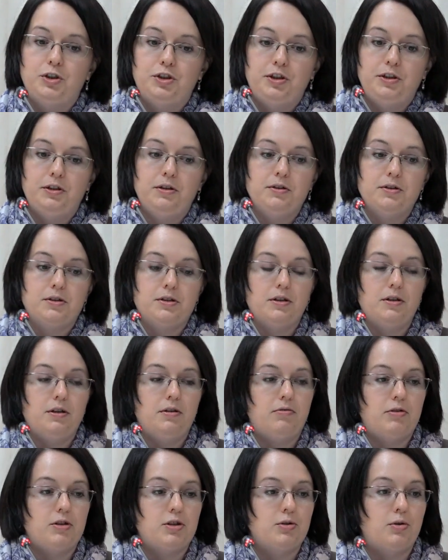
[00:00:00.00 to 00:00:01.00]
which is
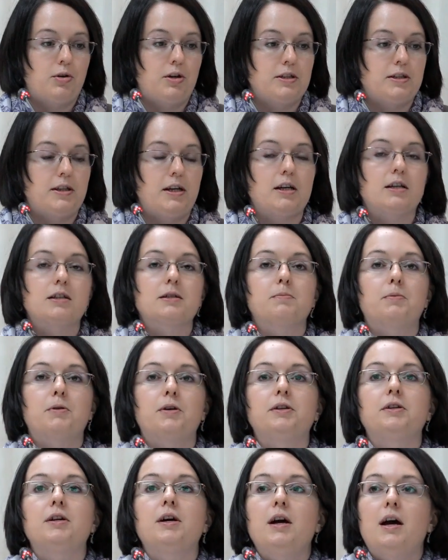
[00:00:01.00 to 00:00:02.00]
a resource
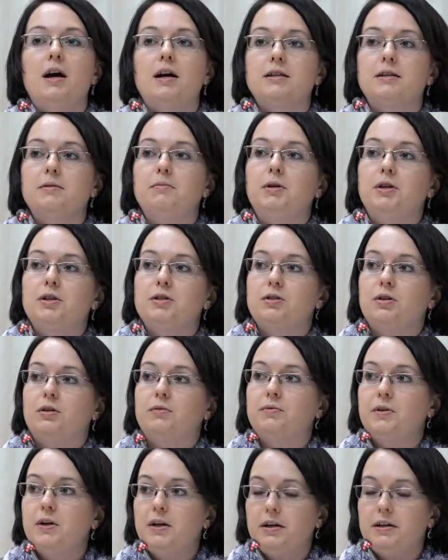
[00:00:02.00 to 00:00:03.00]
export as a means
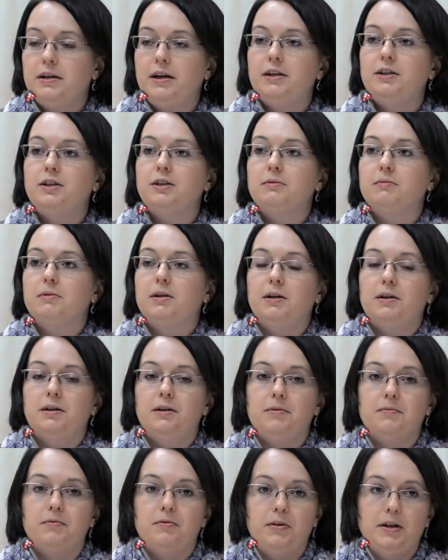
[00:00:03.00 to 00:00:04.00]
of getting
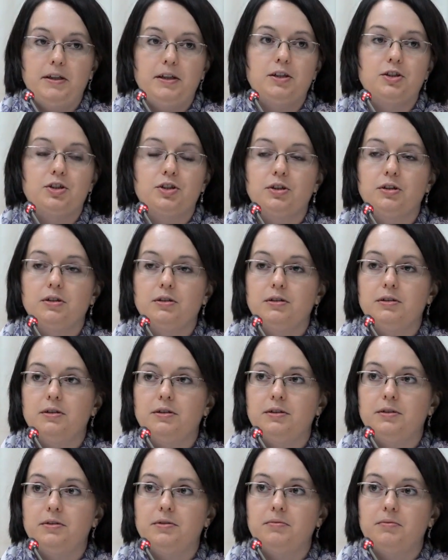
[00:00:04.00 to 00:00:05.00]
financial
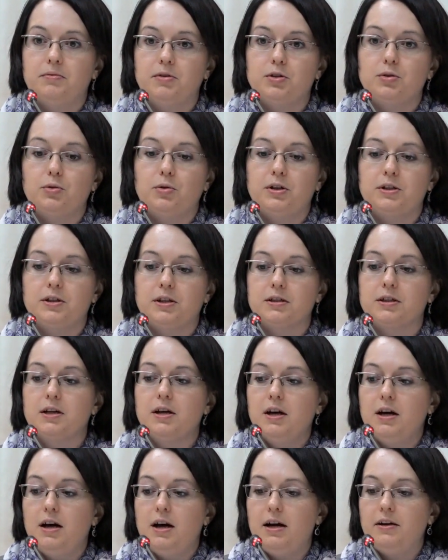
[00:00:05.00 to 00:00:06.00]
resources,
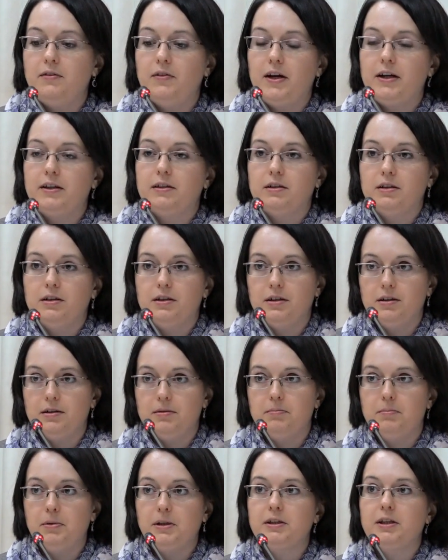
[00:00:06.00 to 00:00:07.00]
and then
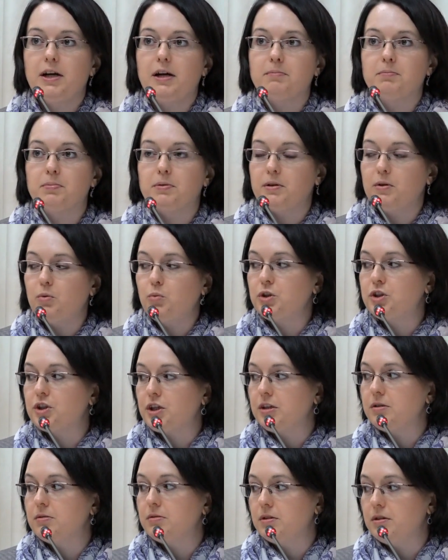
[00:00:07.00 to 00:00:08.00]
build up, which
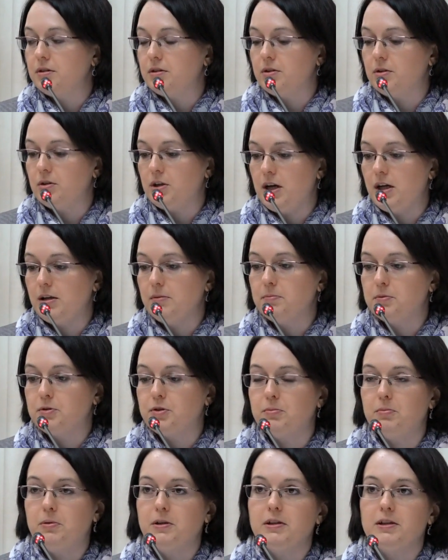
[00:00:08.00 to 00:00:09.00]
can help
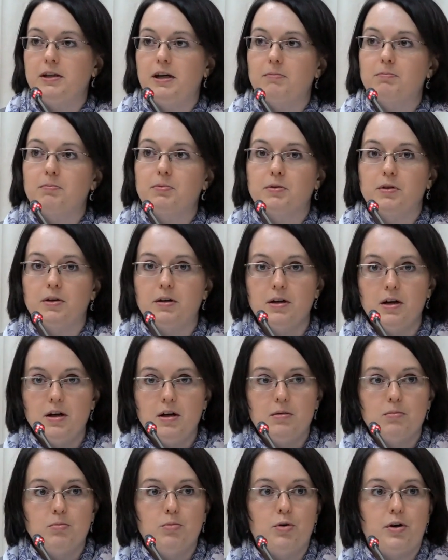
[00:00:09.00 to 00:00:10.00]
to build up
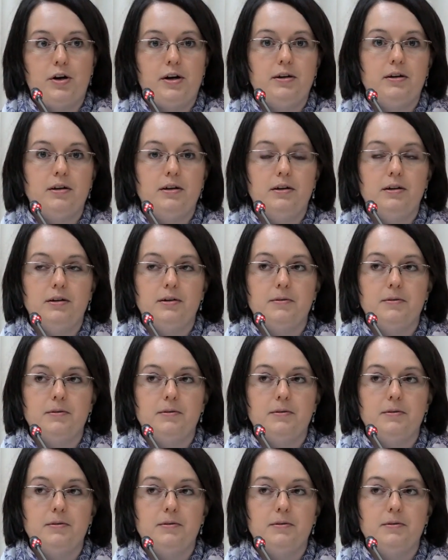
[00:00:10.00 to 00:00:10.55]
more